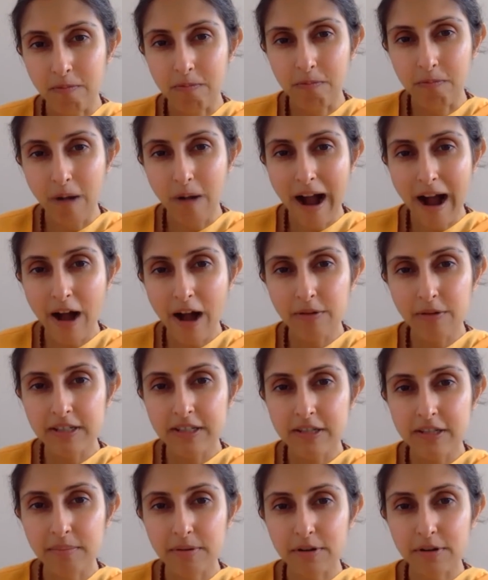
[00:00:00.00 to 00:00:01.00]
How
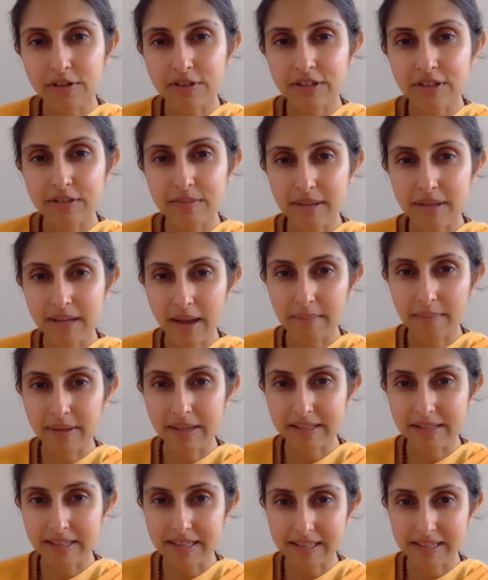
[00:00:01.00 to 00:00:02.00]
is a person
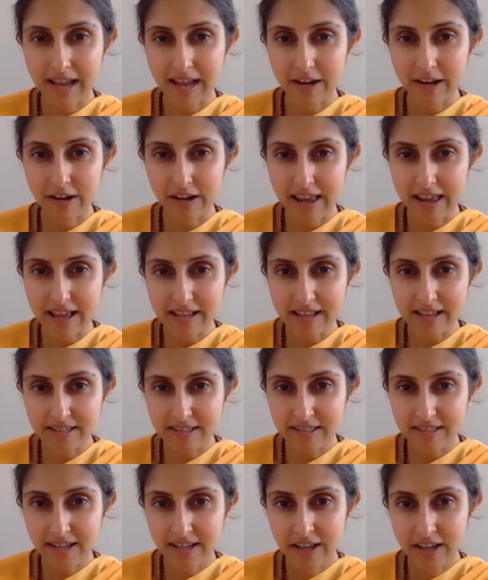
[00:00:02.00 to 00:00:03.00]
becoming
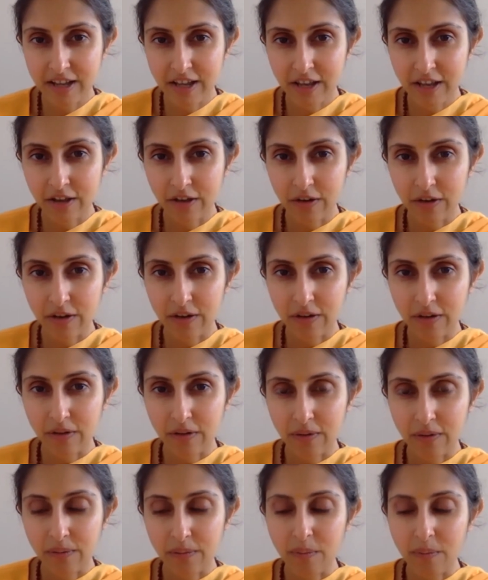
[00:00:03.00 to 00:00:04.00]
desireless?
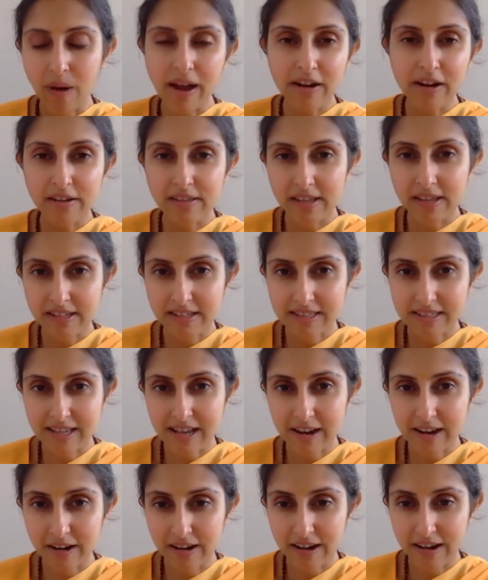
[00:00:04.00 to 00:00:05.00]
Why are they
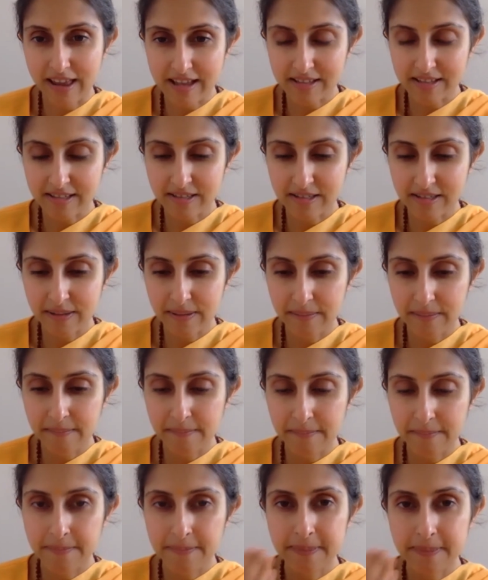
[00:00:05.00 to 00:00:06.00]
desireless?
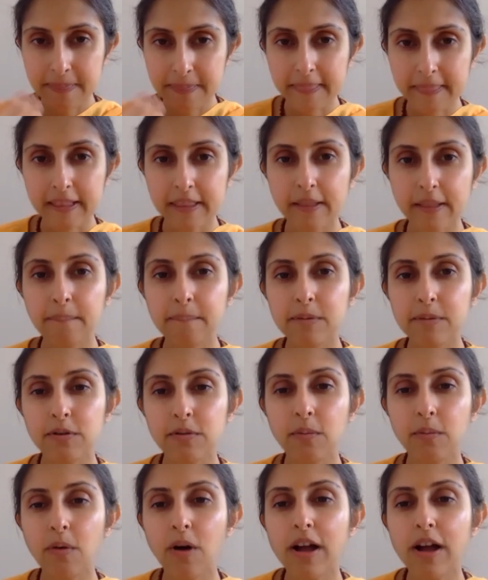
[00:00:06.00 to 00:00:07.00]
Number
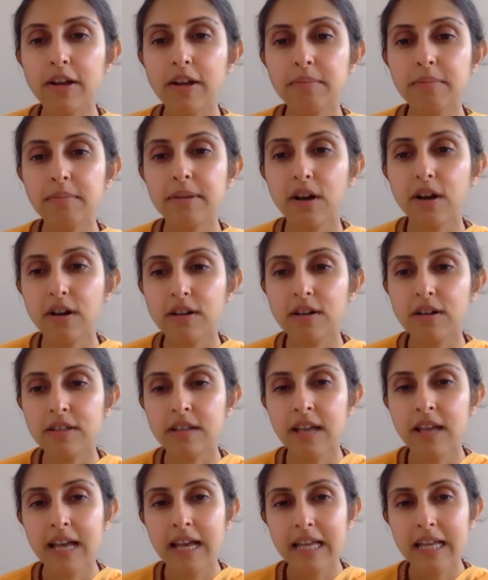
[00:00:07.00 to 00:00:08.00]
one, because
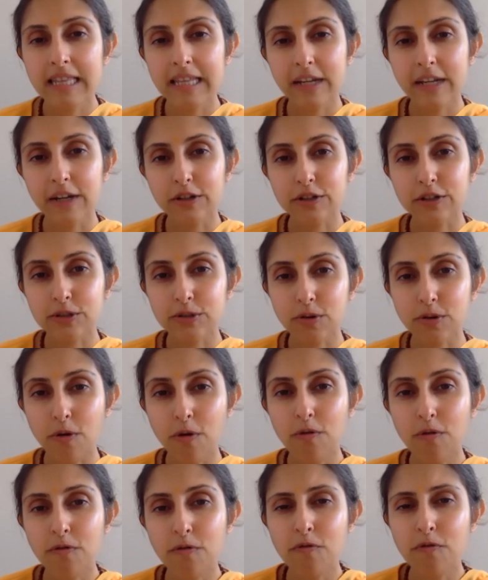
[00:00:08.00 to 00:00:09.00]
they are
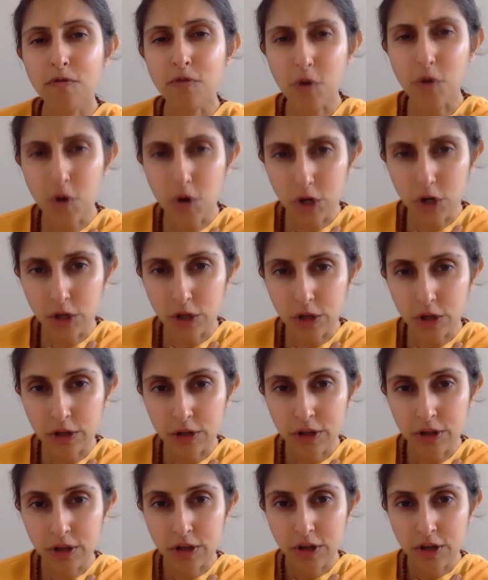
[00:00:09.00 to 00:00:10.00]
so full
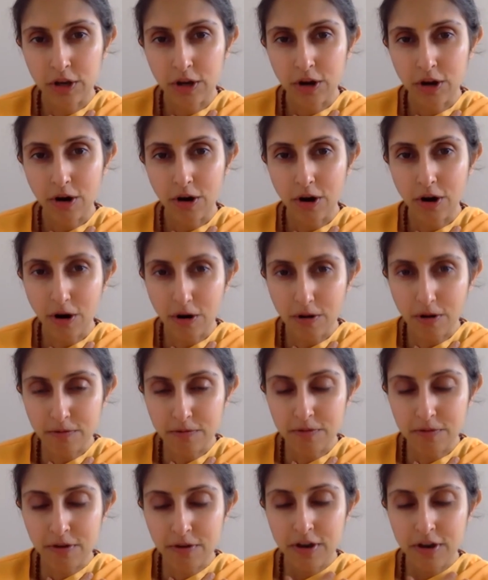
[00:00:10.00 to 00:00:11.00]

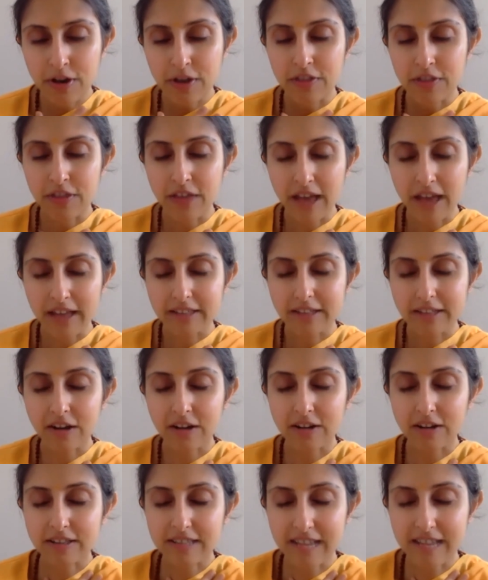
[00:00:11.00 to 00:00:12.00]
of that
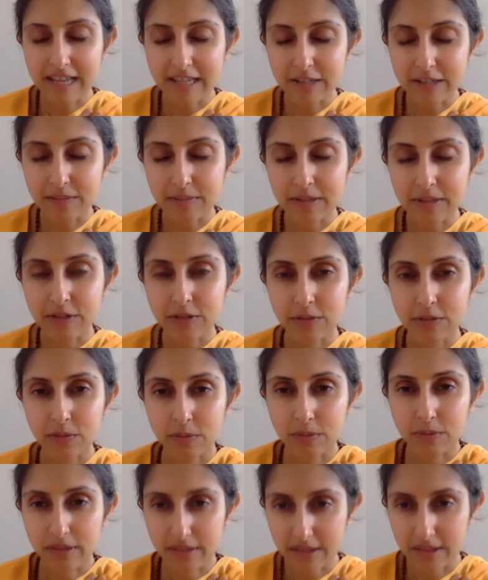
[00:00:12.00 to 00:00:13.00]
contentment
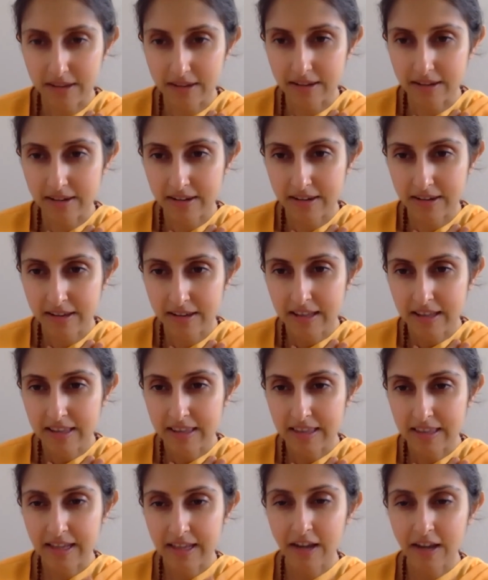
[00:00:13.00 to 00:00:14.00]
within.
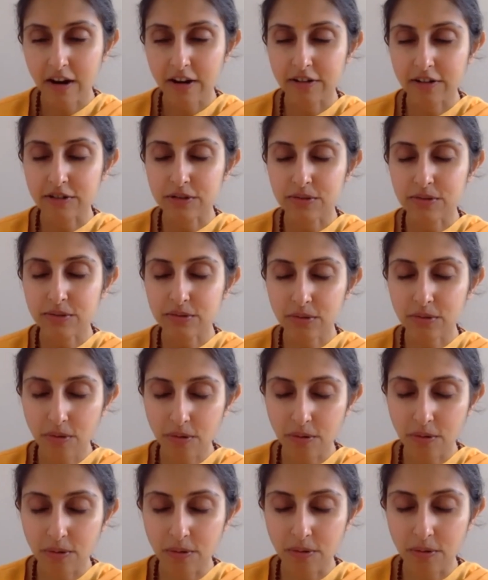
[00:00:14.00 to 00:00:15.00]
They are
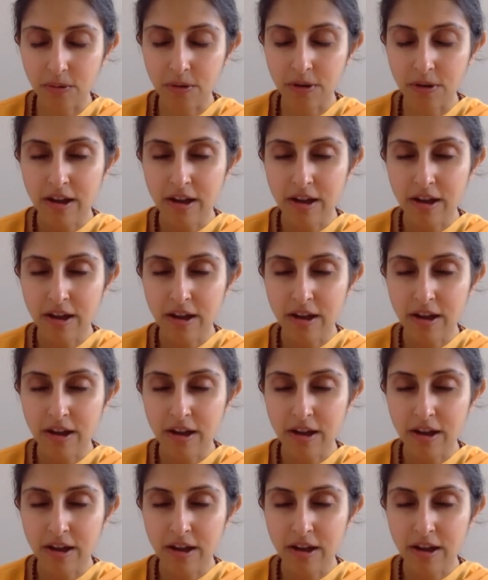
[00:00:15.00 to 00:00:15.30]
so,